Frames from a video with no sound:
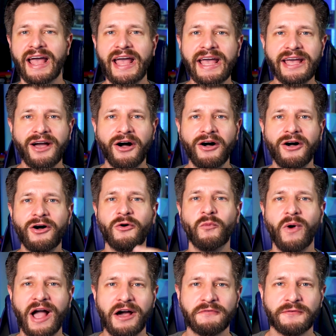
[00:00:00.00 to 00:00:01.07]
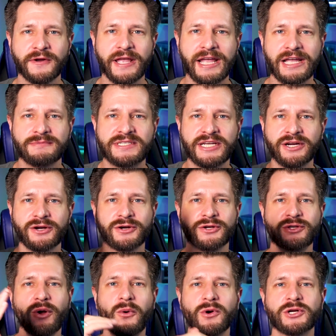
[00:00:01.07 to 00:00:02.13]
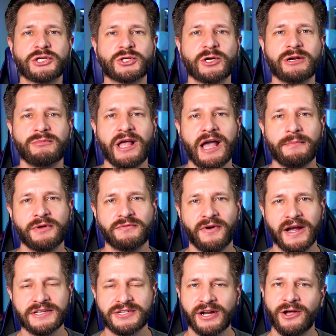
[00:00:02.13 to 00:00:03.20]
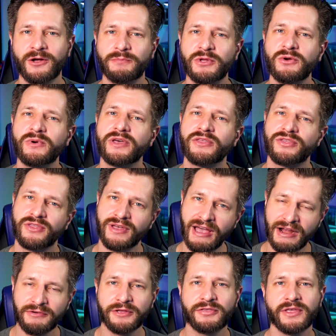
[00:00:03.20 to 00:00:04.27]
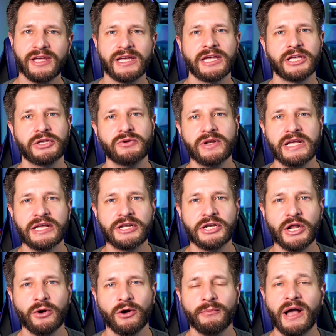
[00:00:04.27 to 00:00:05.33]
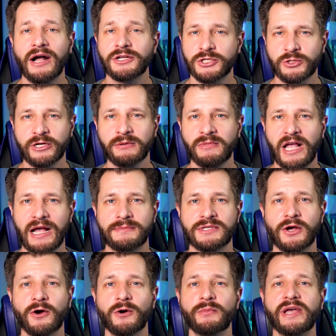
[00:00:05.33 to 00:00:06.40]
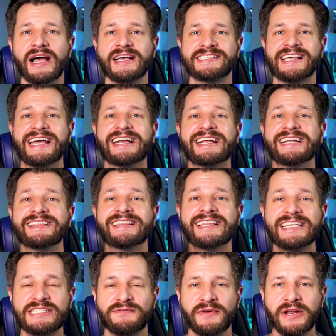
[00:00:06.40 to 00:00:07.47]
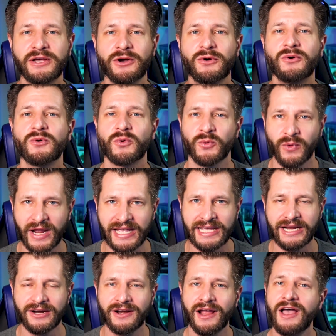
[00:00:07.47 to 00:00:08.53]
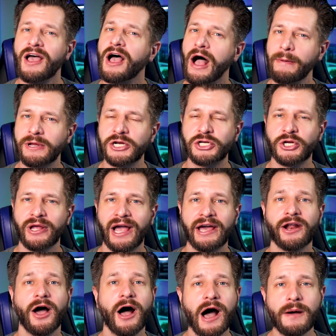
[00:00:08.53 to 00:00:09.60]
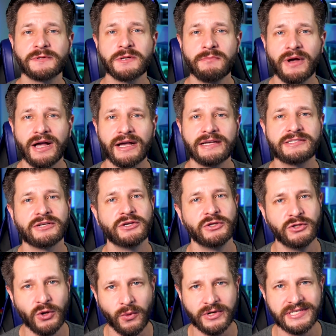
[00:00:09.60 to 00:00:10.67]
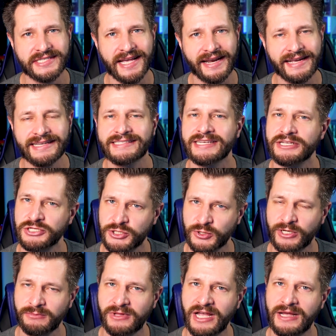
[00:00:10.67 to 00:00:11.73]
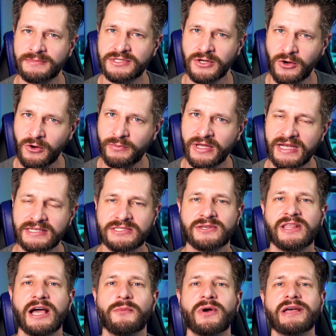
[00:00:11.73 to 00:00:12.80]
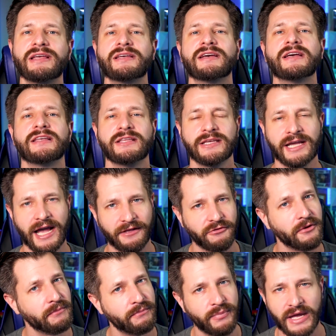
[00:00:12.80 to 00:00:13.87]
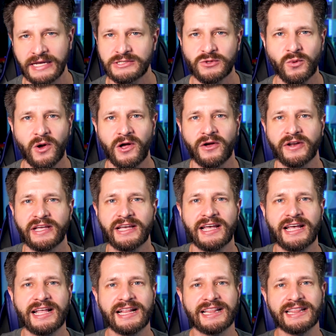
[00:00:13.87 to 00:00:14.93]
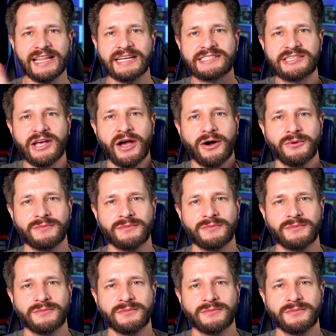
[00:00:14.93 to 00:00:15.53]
Hey all, Wild4Games here, your Streamlab advisor to help you with everything you need to know about Streamlabs OBS. And in this video right here, I'm gonna show you how to optimize your settings in Streamlabs OBS so that way you got the best quality. Let's go.